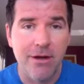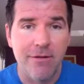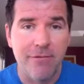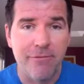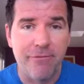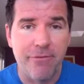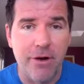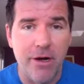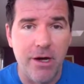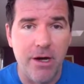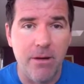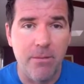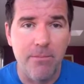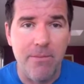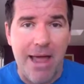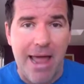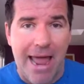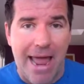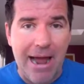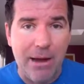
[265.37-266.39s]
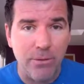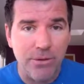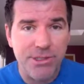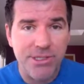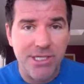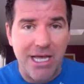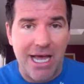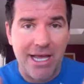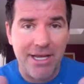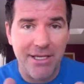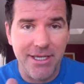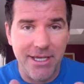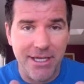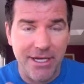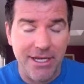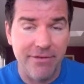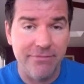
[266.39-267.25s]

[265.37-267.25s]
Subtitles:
from outside in?